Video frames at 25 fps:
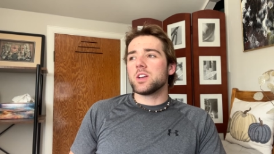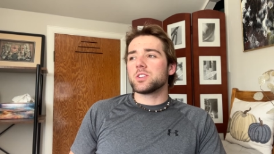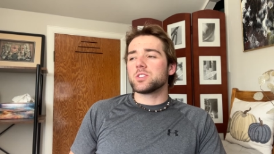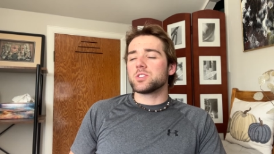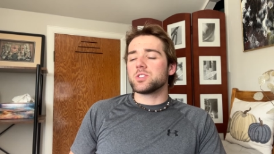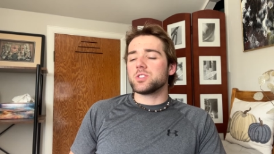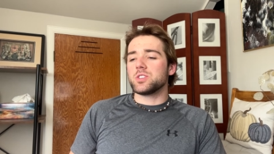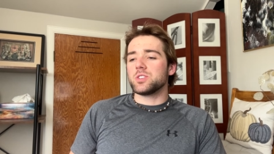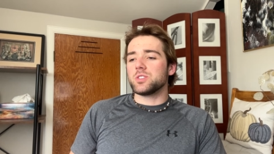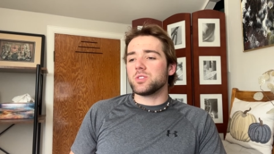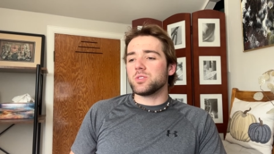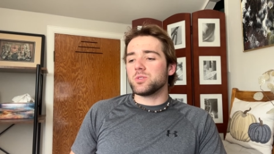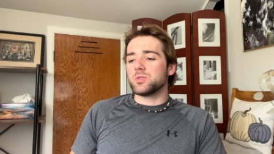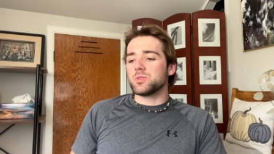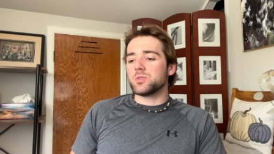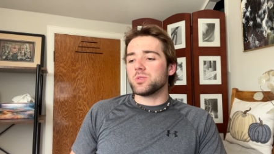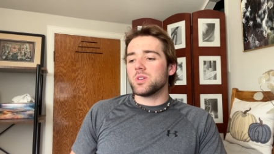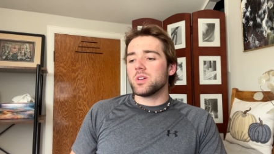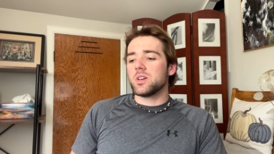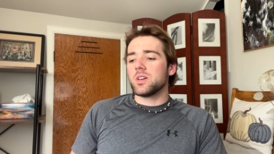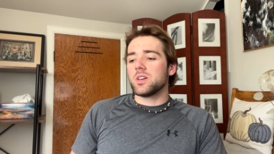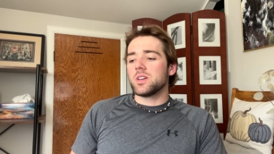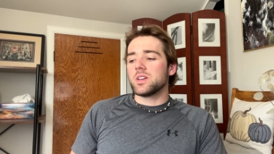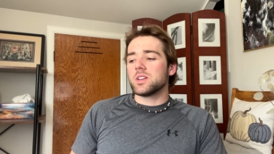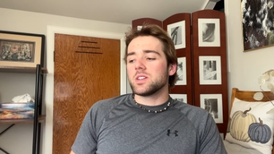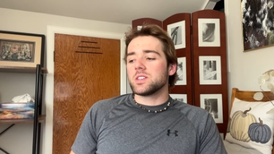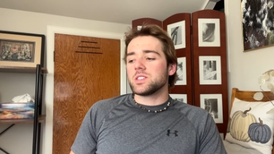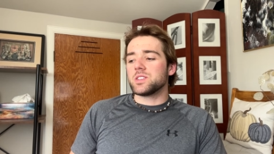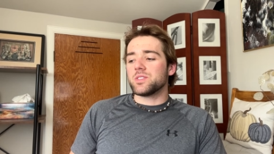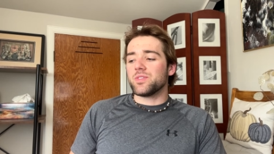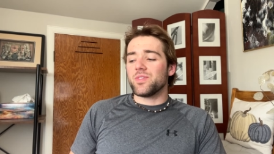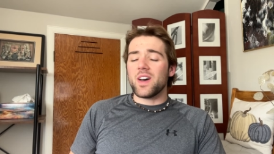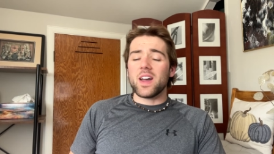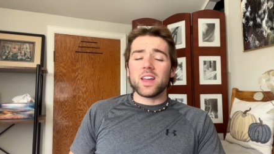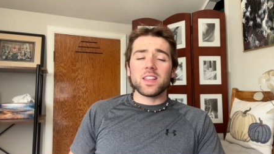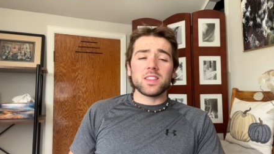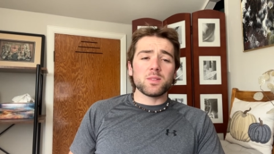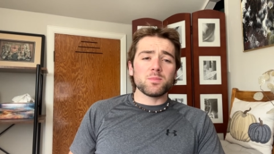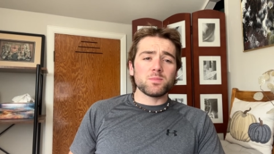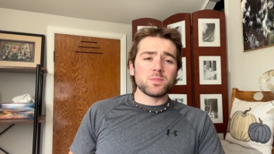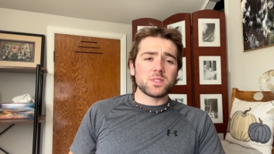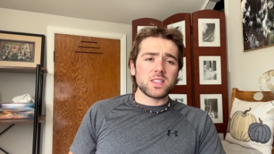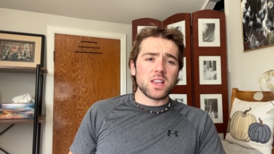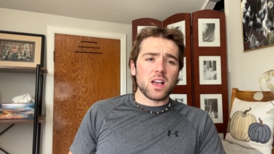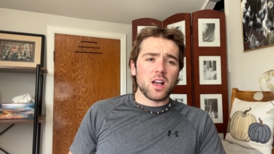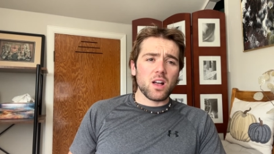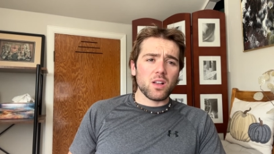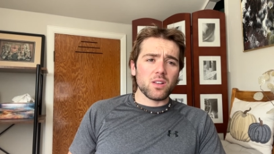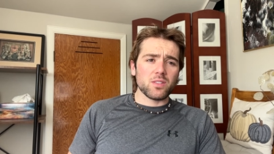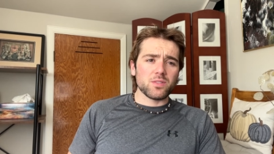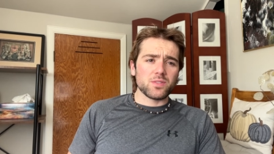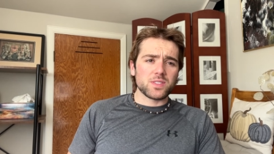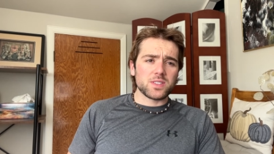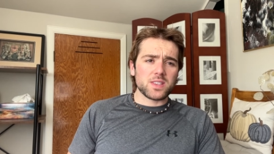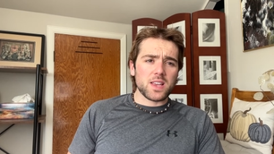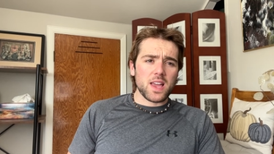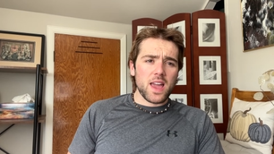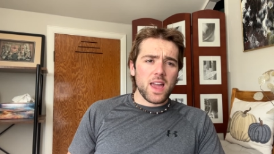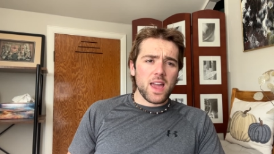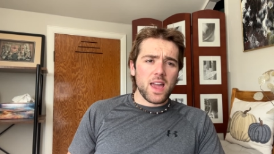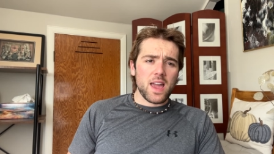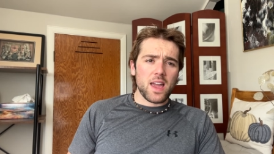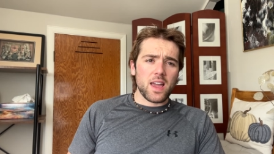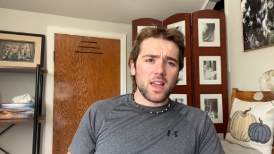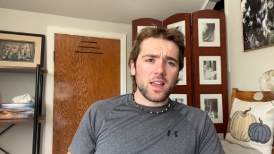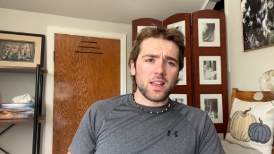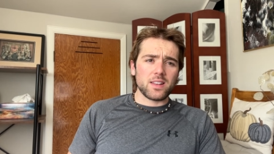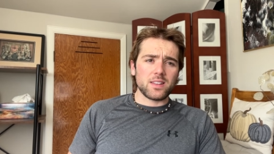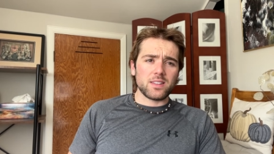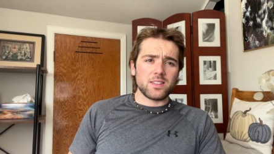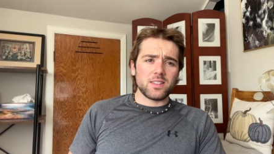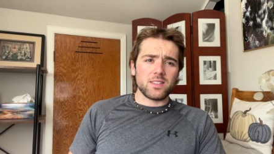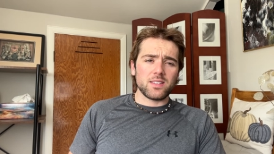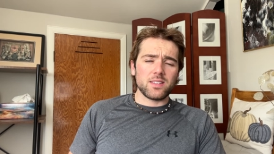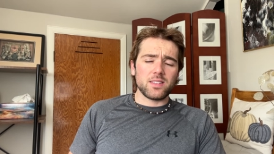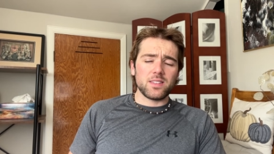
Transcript: to define themselves and